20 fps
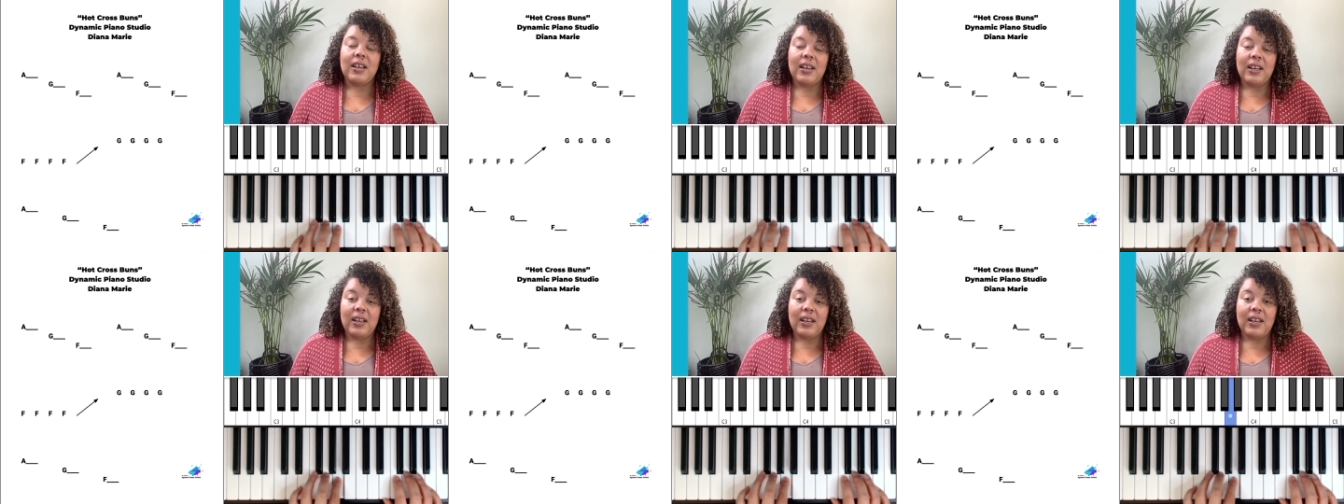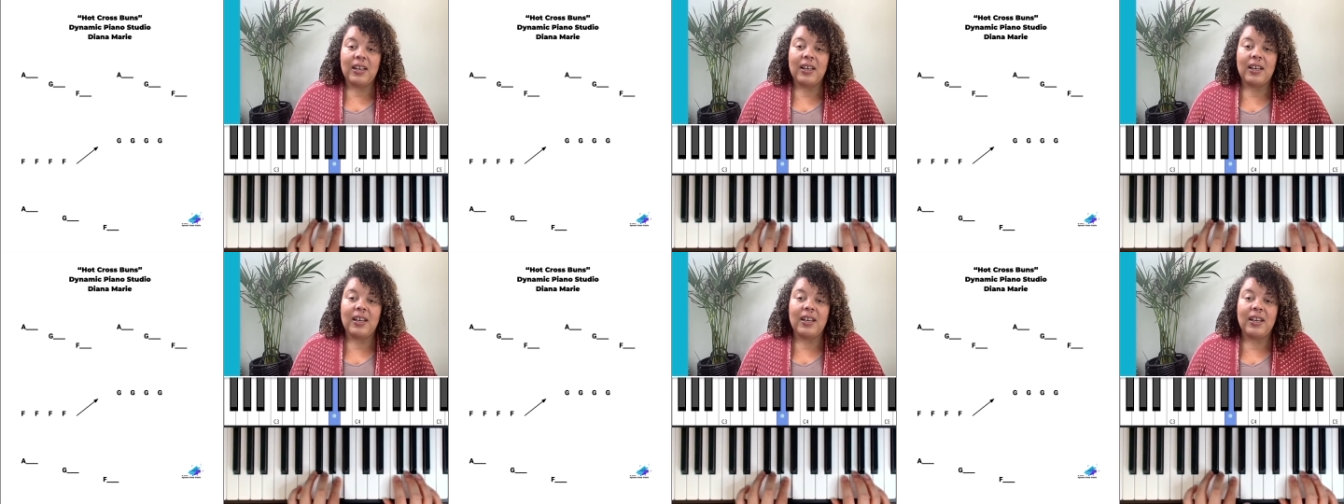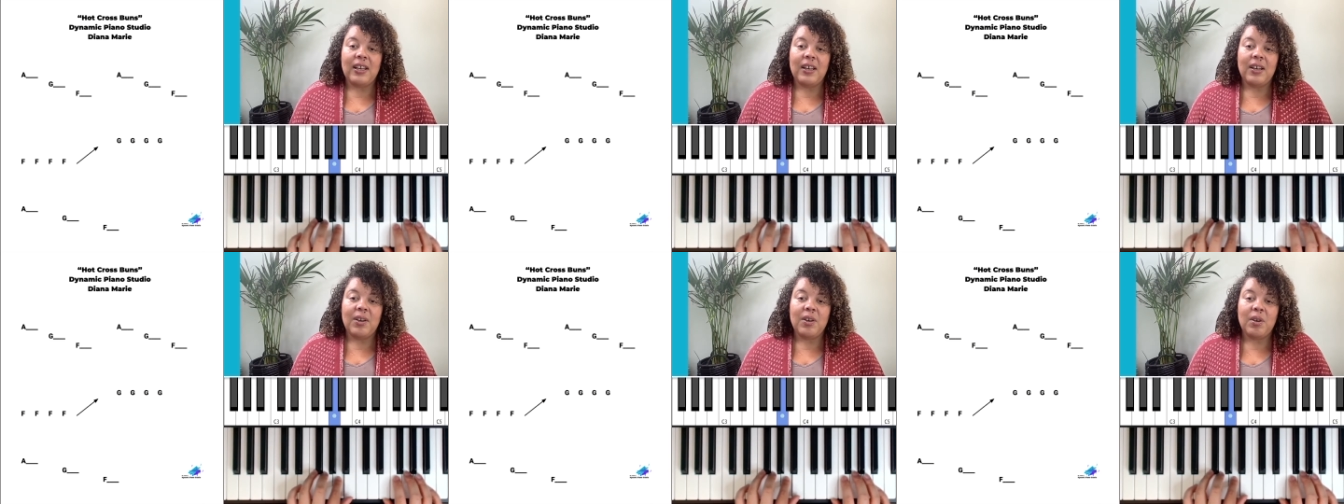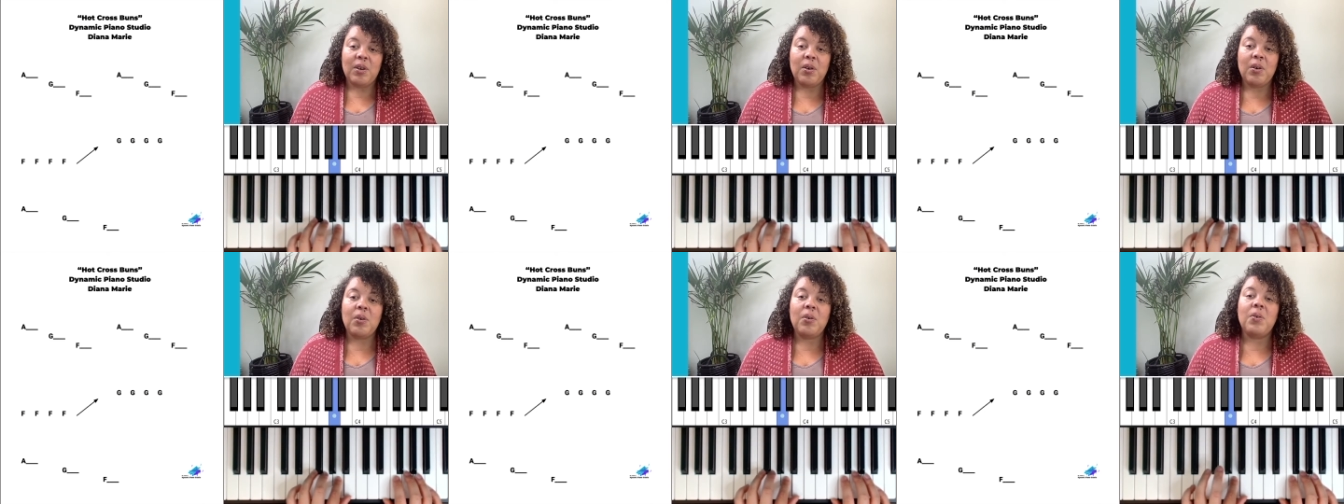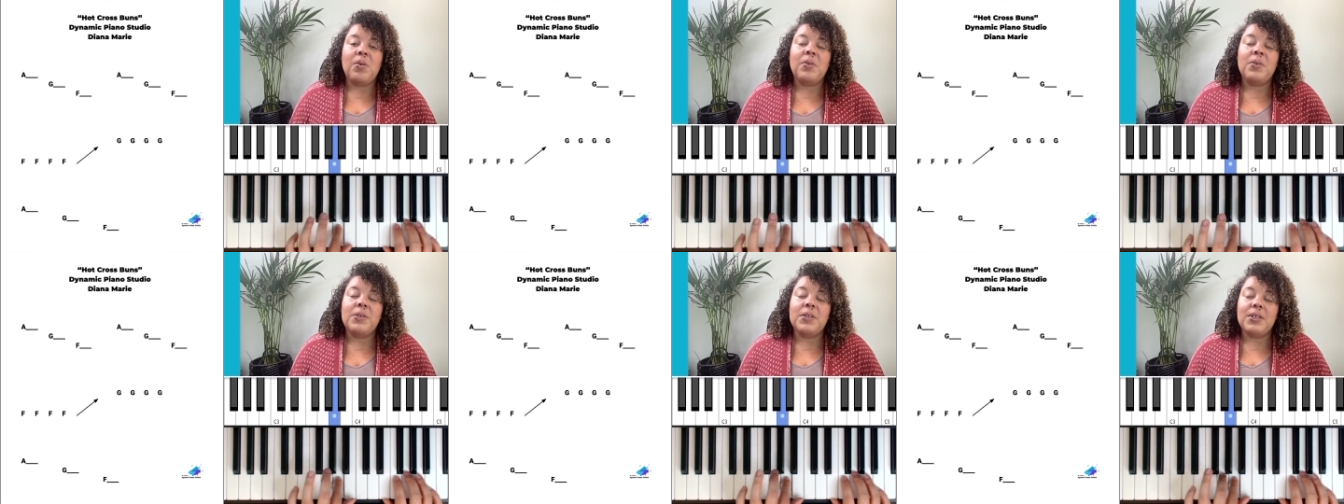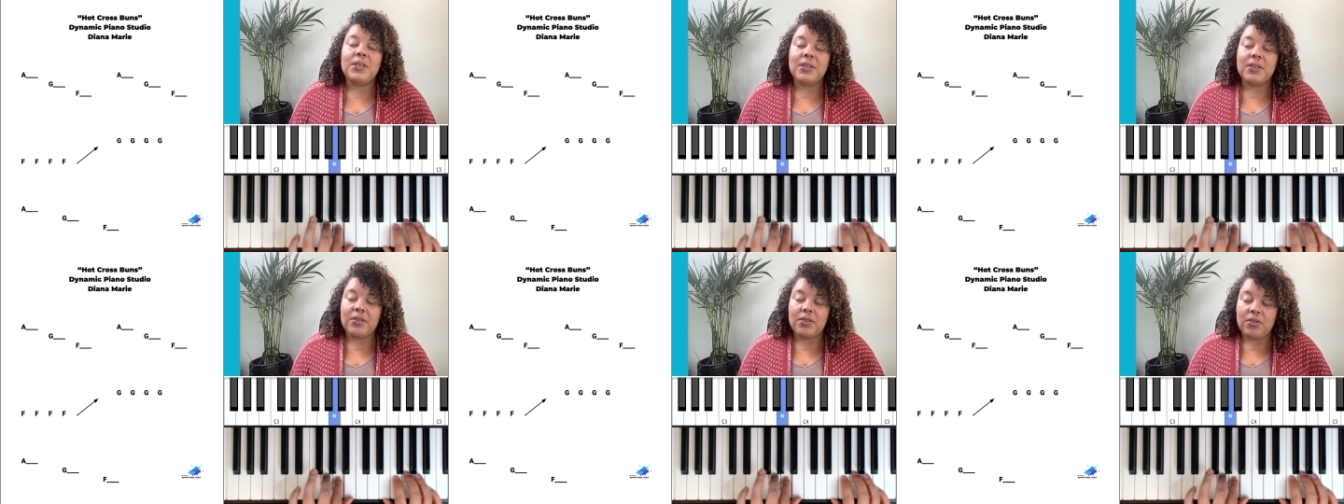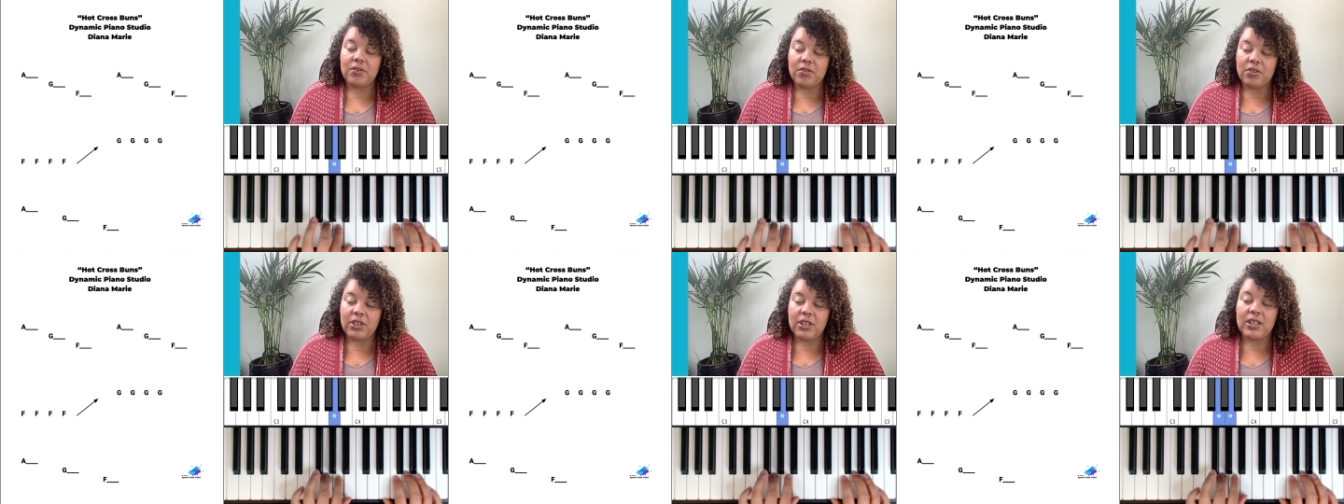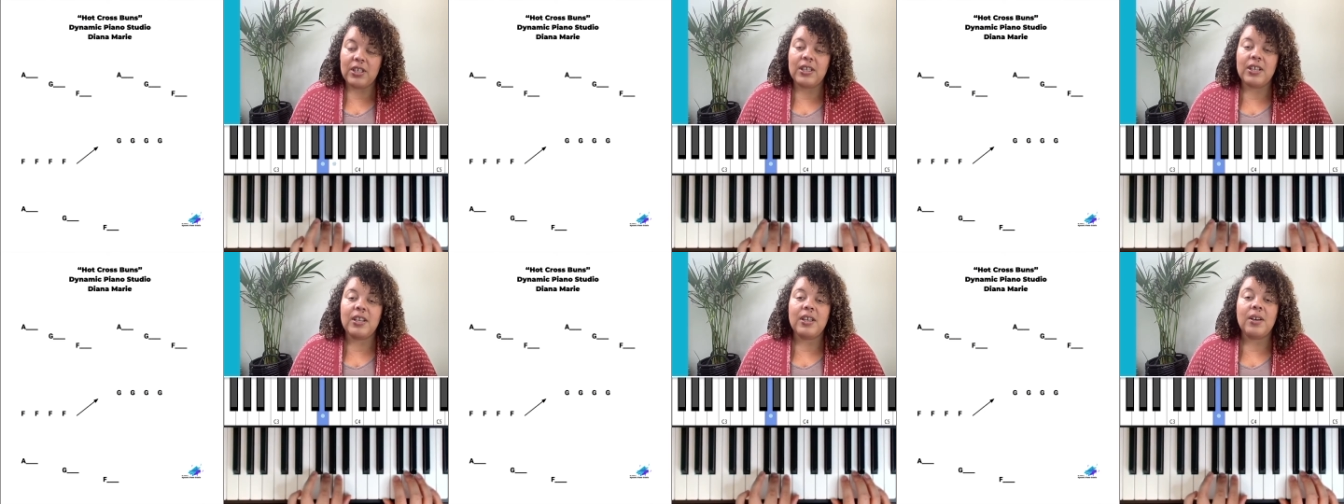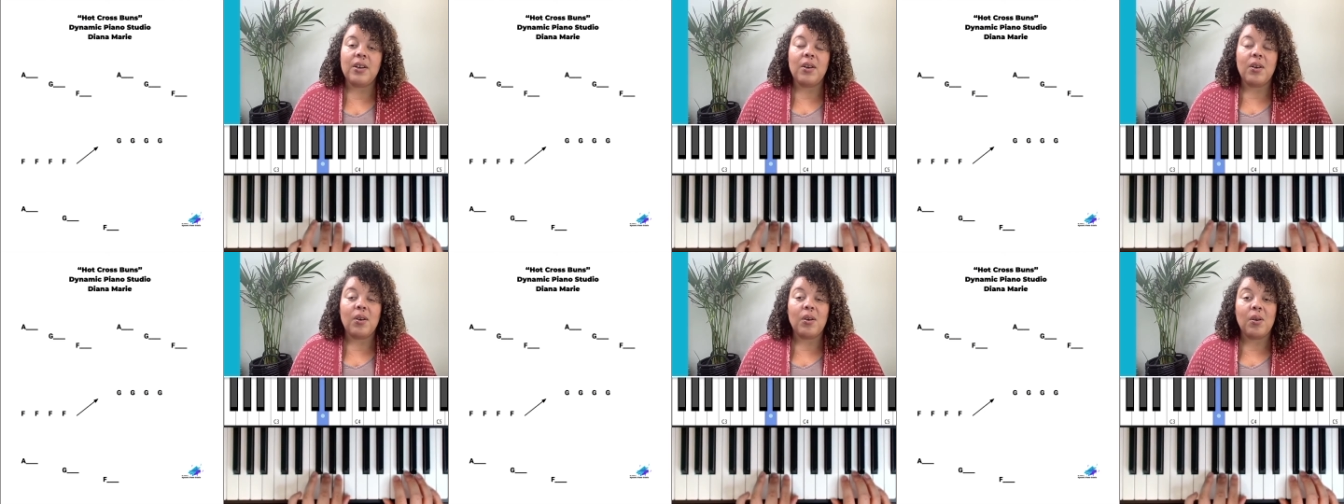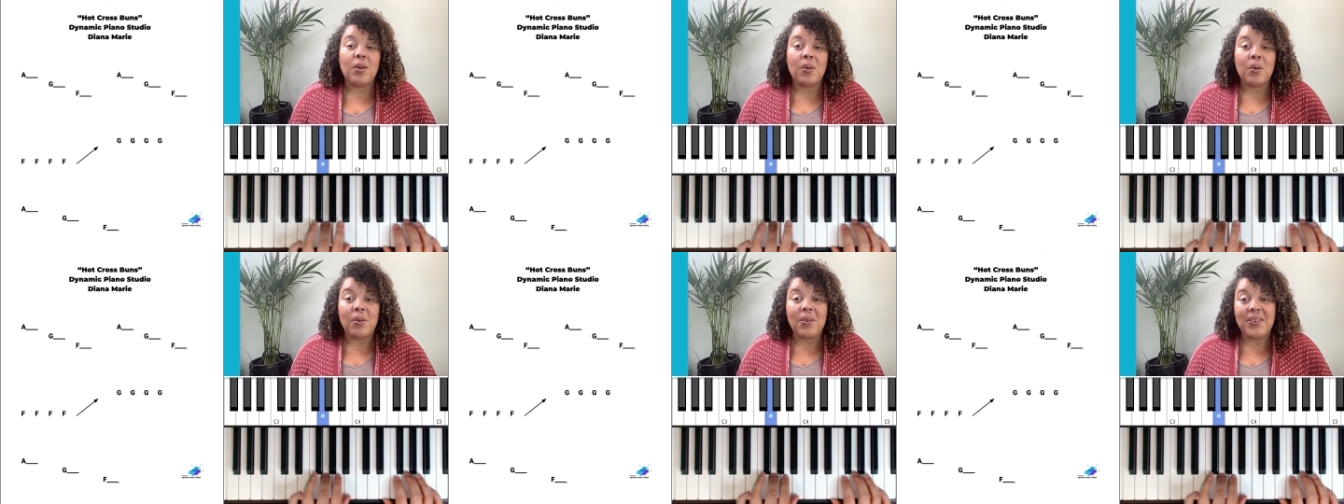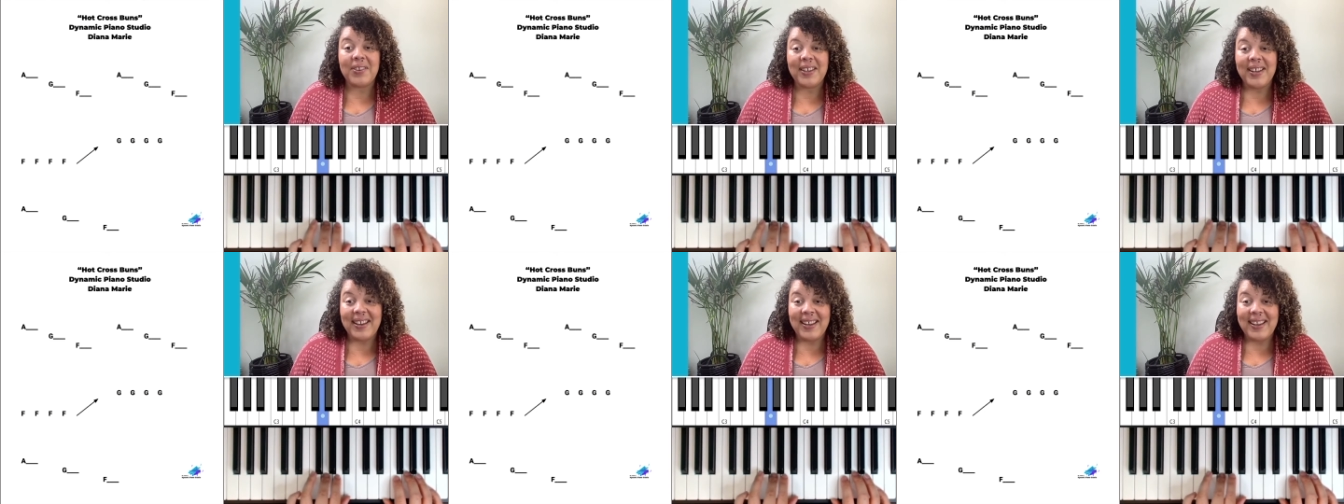A, hold, G, hold,